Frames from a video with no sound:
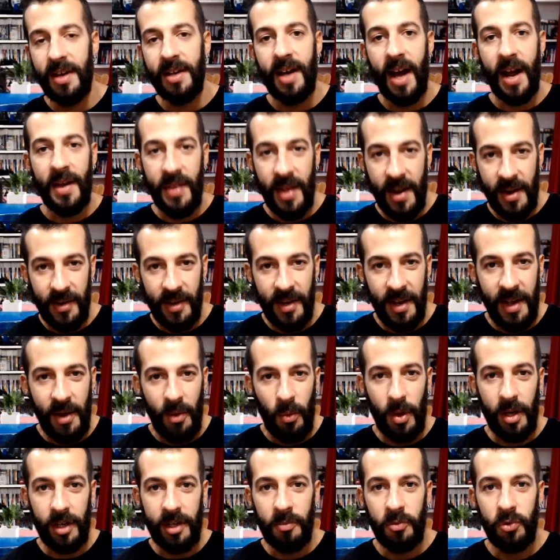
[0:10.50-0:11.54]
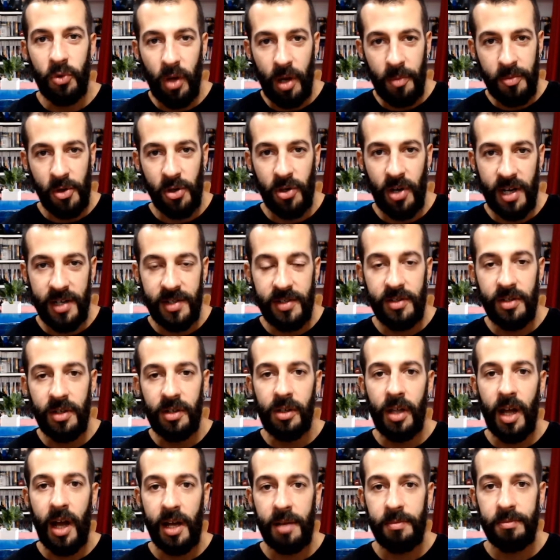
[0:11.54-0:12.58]
Hi there, welcome to Up Your
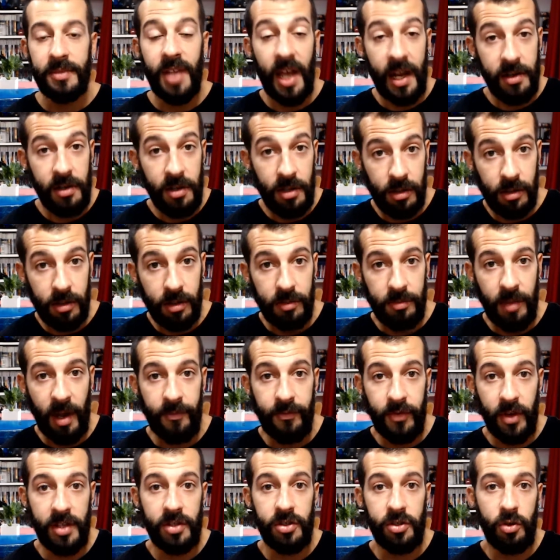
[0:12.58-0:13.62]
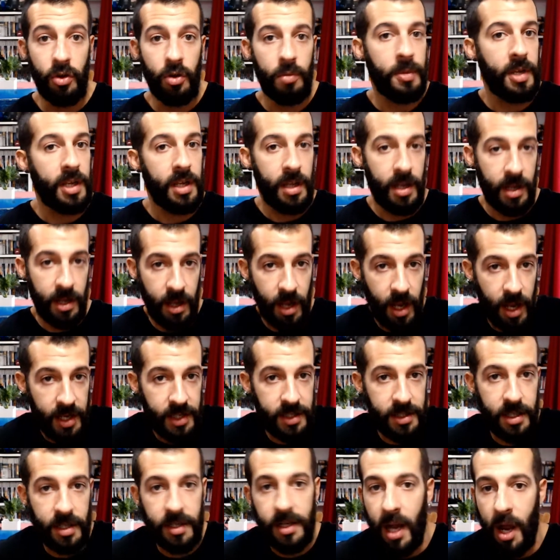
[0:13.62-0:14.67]
Arsenal. I'm Daniel. My friends know me
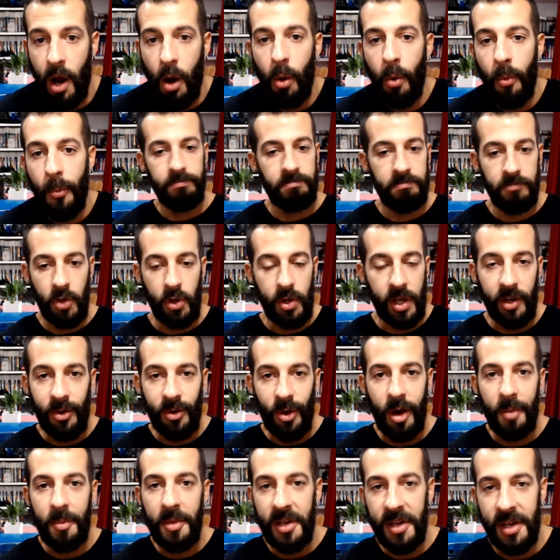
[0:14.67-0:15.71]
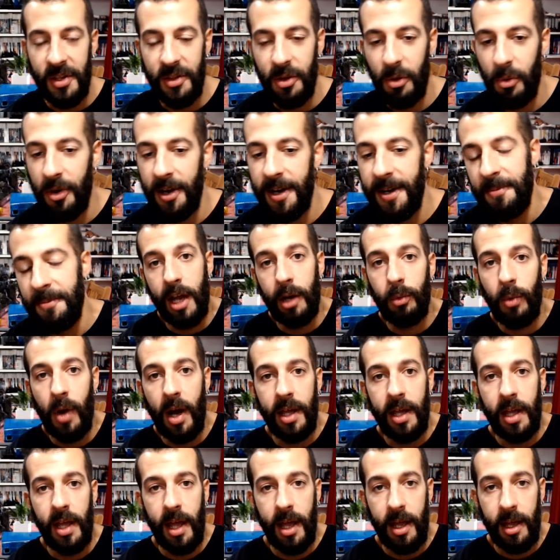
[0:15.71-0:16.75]
as Neo. You can call me either way.
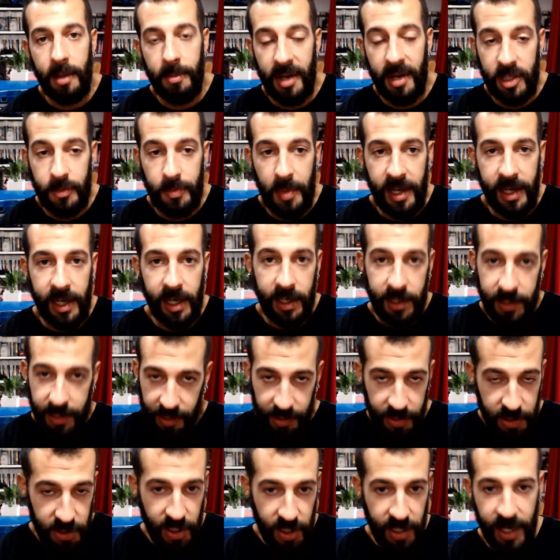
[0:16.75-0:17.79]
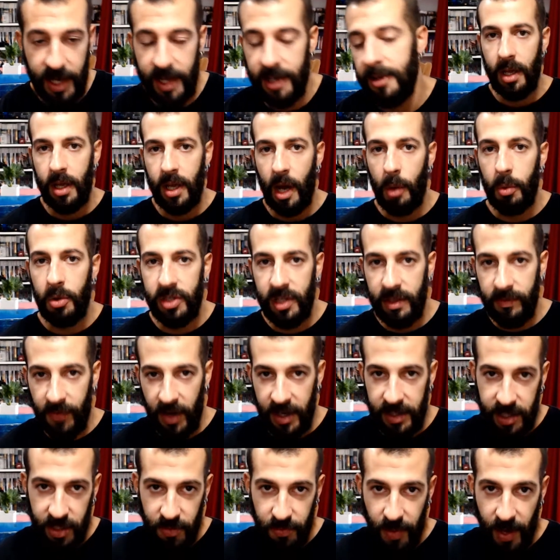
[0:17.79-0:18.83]
Why am I speaking in English again? I was
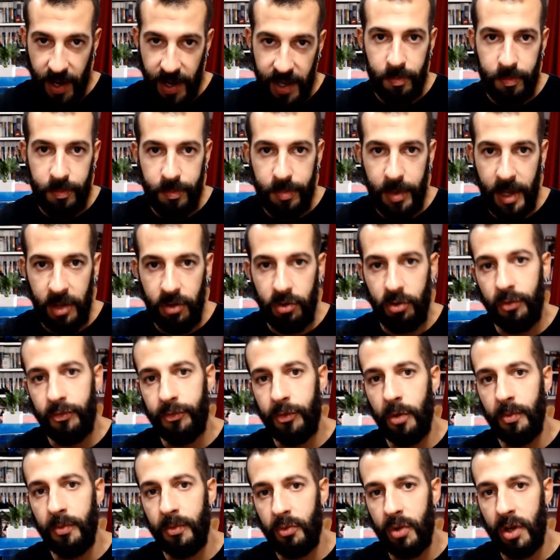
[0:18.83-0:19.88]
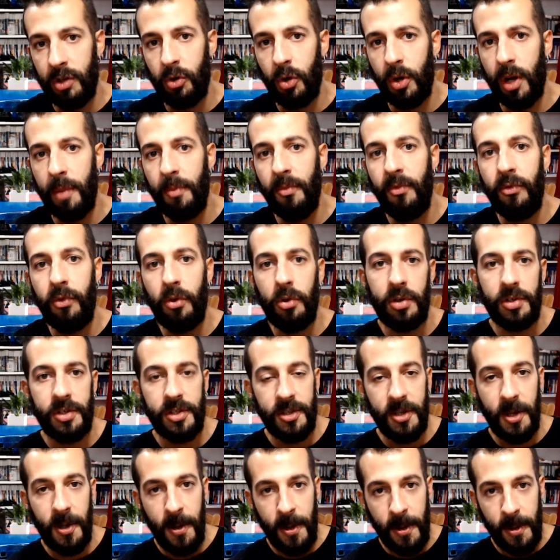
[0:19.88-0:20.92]
invited by Pedro from Retro Game Force
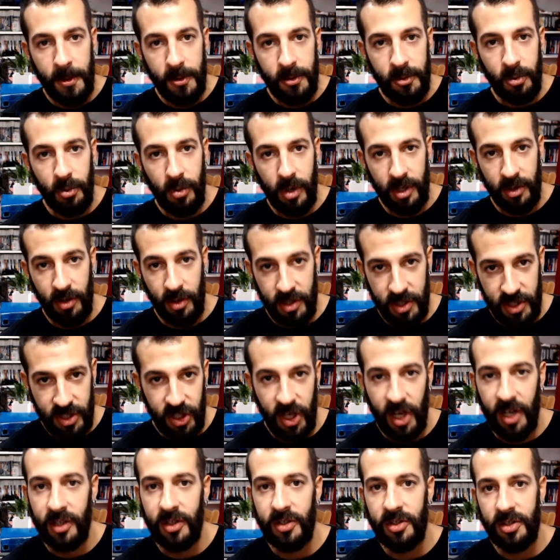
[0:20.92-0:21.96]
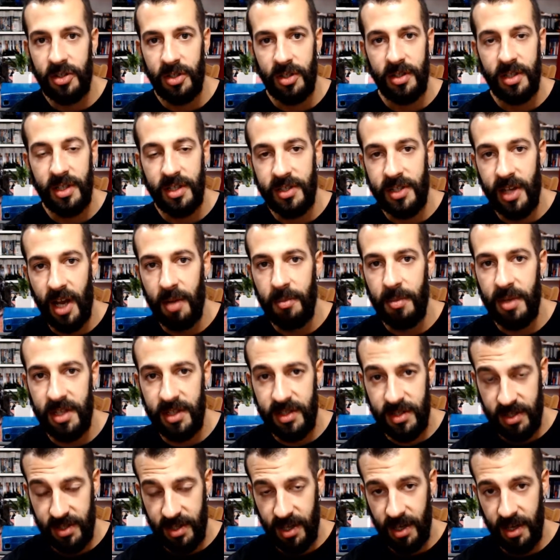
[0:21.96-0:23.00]
to another challenge. This time
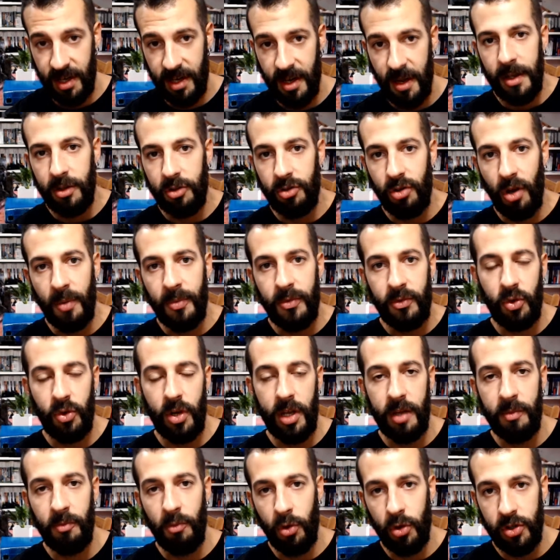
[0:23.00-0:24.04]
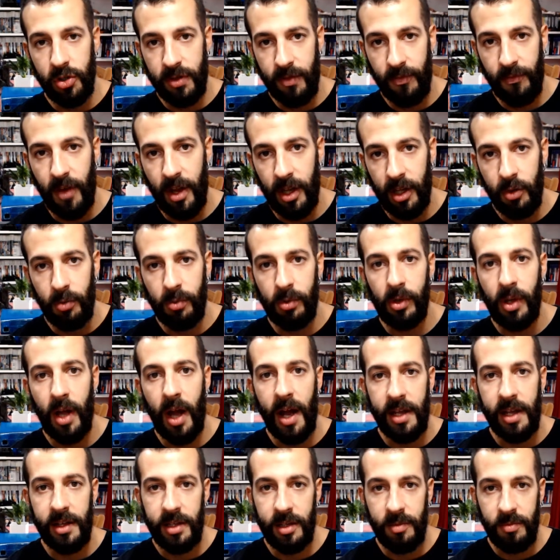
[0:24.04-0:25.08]
it's the top 3 most valuable
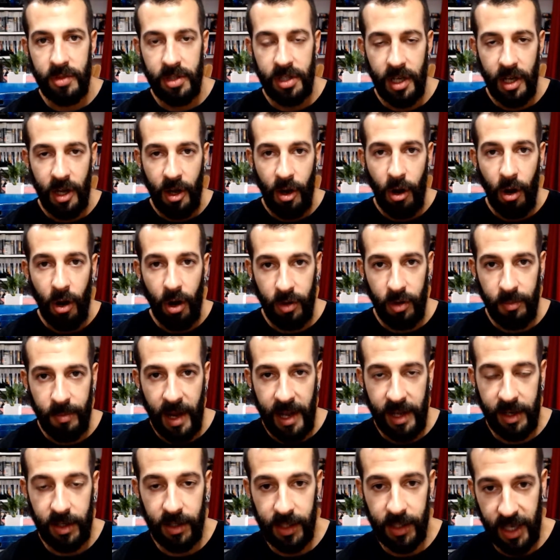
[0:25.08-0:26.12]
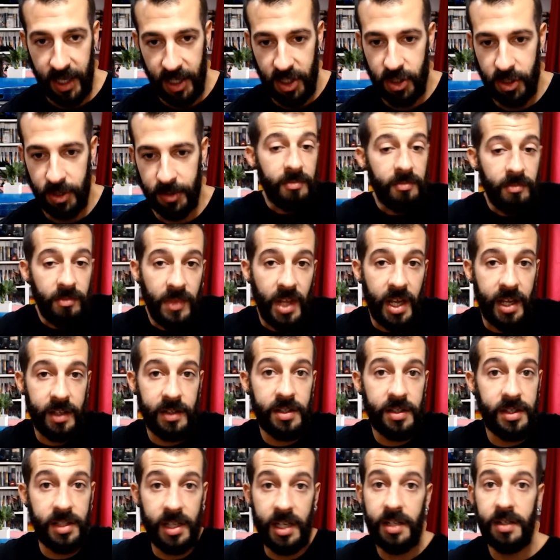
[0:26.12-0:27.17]
items on my collection. And
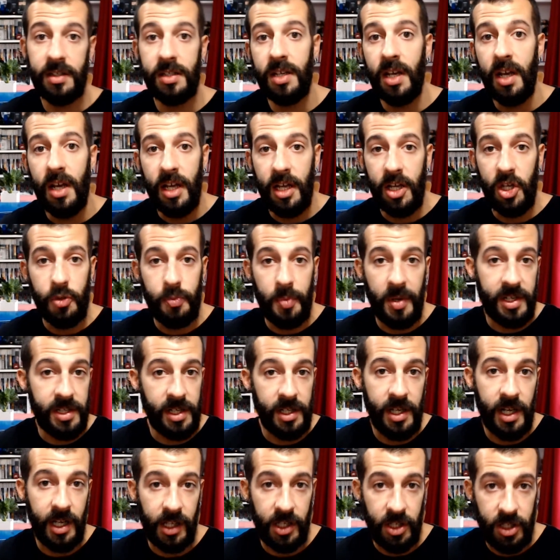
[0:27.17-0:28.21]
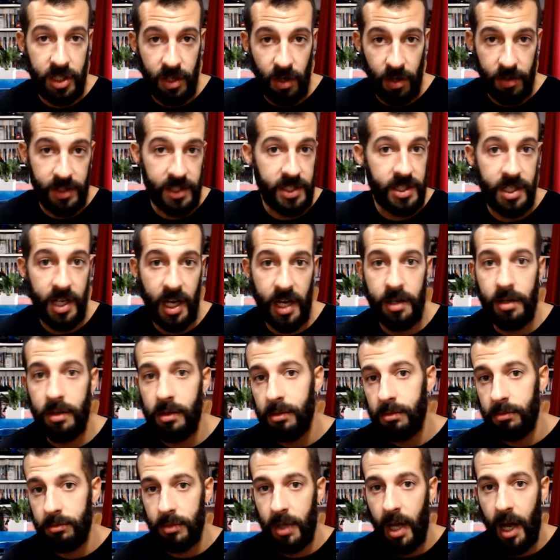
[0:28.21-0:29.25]
since he speaks in English on his
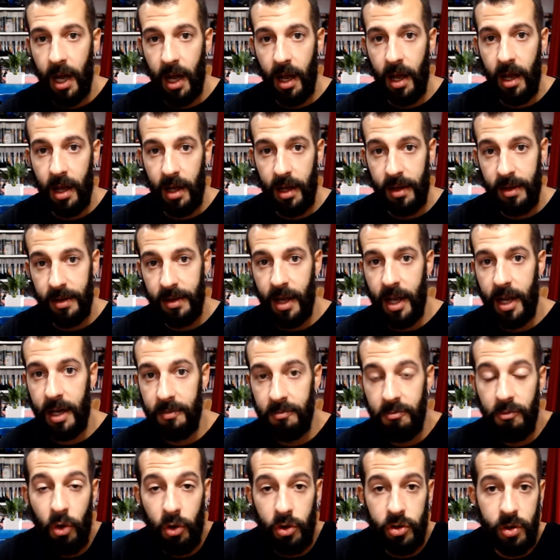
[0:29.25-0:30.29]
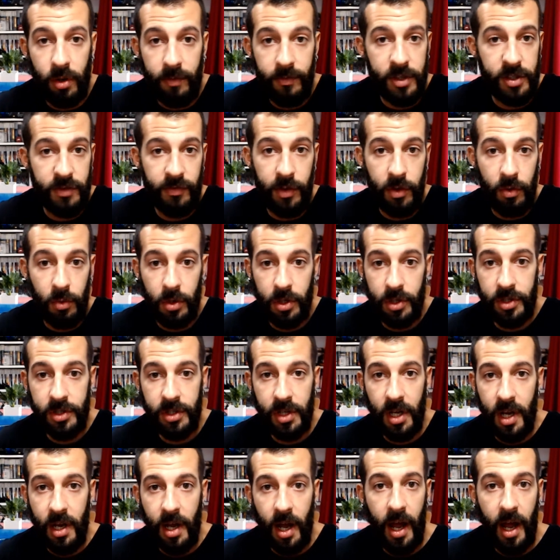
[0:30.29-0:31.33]
channel, and most of his viewers,
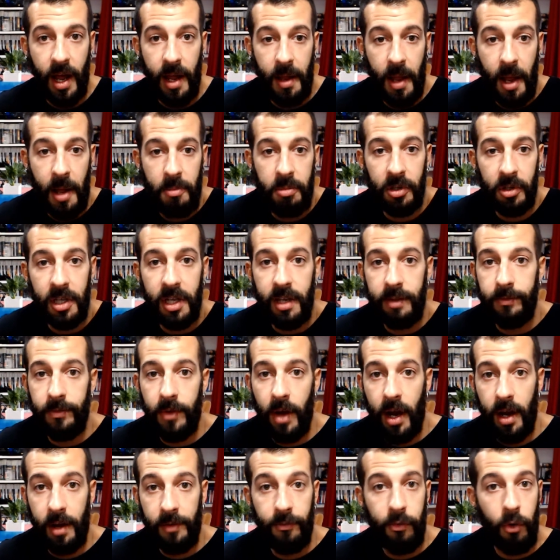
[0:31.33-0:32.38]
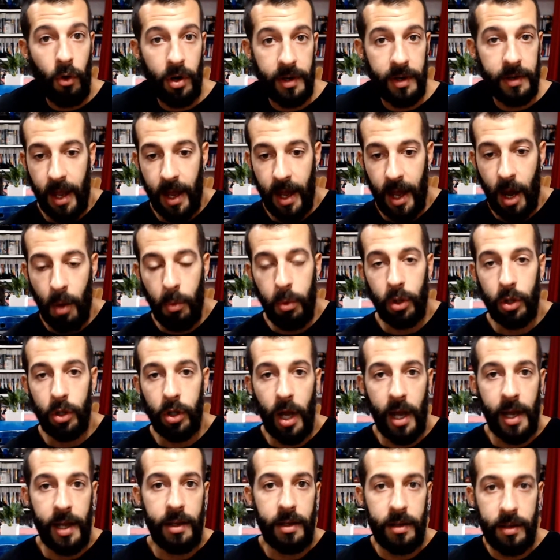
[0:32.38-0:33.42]
I believe, are foreign, I would
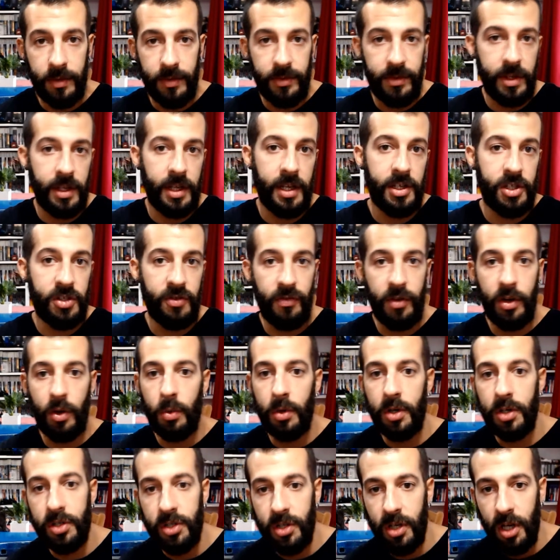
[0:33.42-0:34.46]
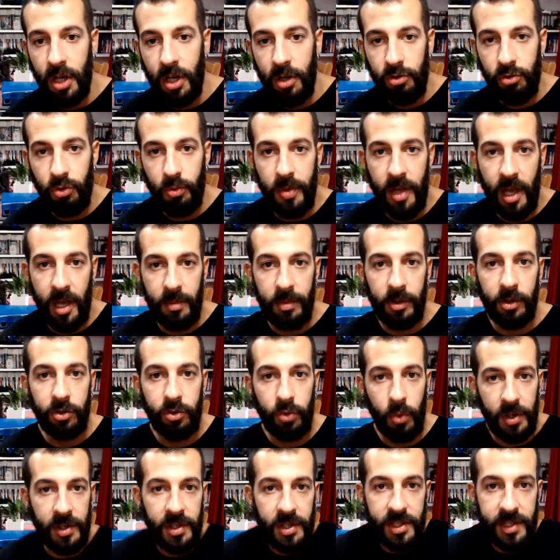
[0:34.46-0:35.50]
like his viewers to be able to
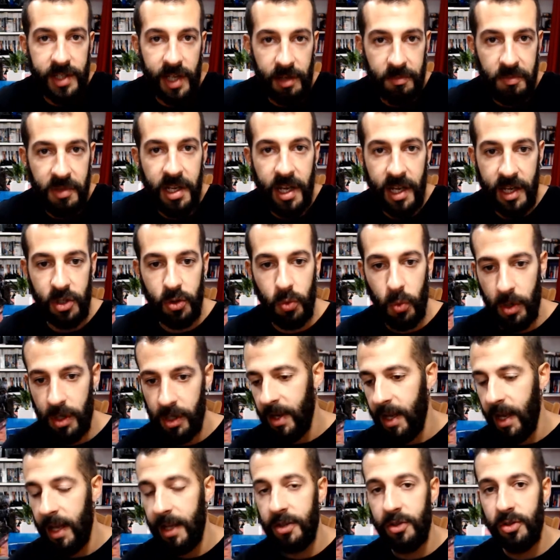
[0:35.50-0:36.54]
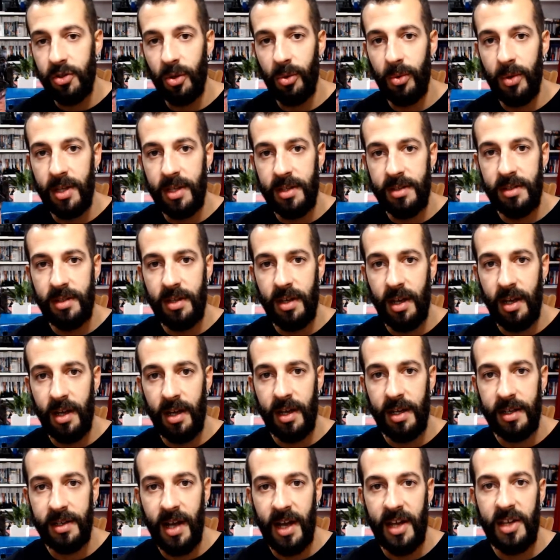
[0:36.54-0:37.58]
understand me as well. And so it's
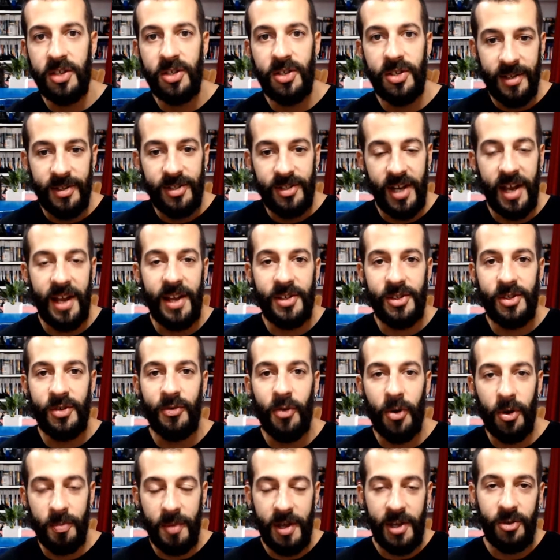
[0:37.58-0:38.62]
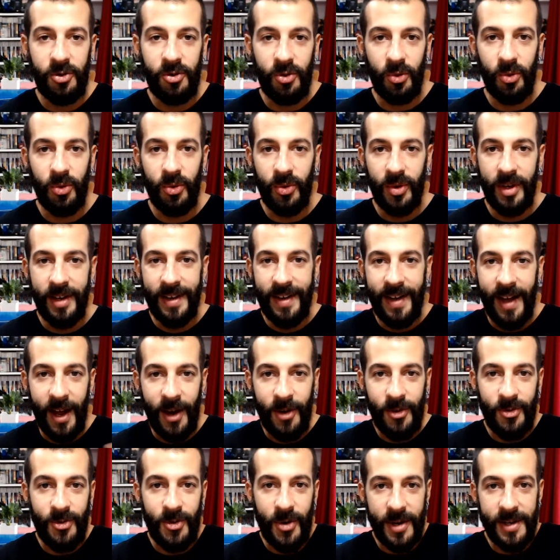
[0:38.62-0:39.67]
a nice chance for me to
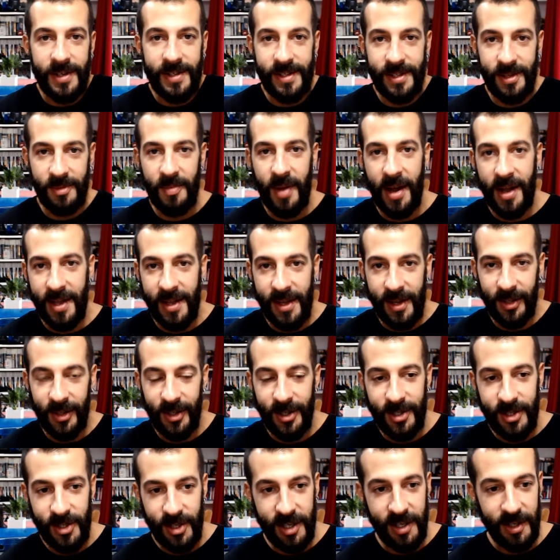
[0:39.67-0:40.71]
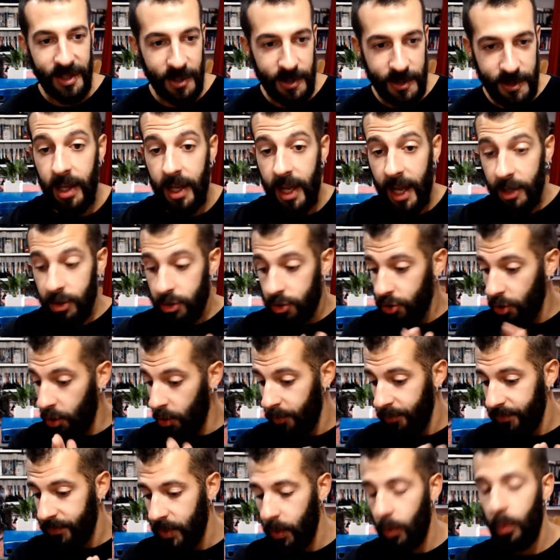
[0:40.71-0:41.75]
unrust my English skills. And
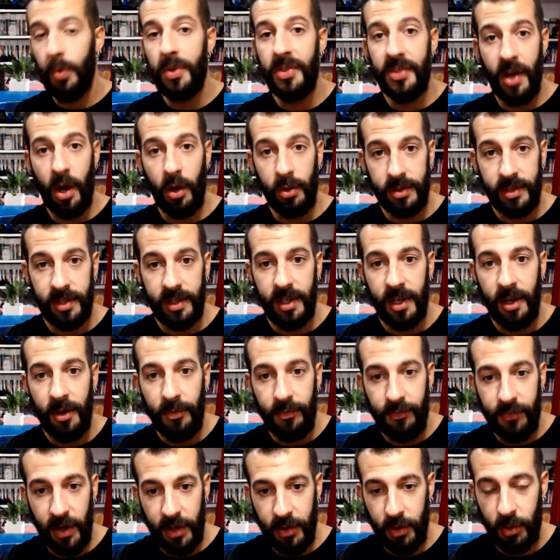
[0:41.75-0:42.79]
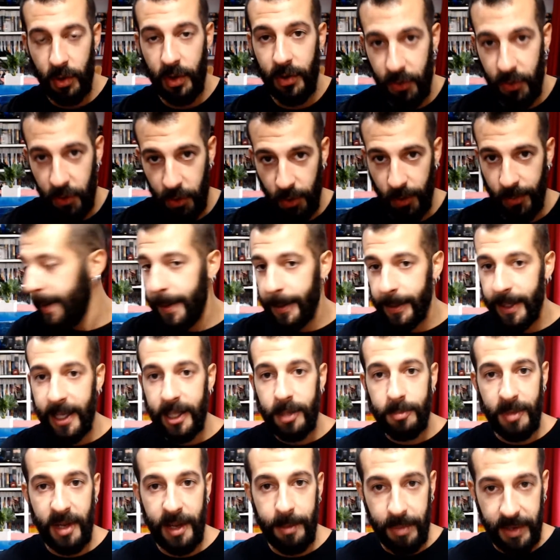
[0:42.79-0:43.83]
so, without further ado, let
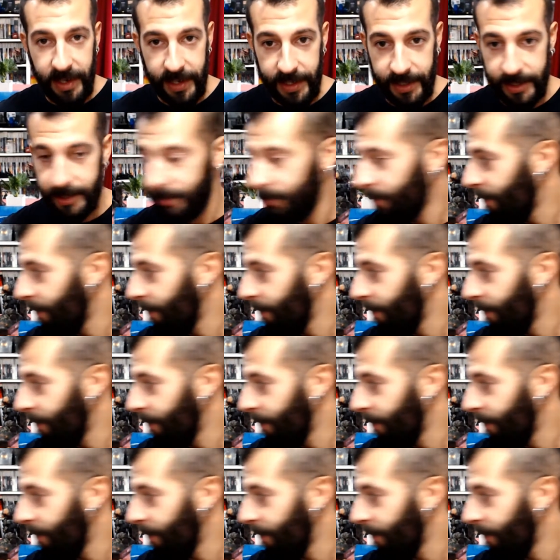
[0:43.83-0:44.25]
me begin.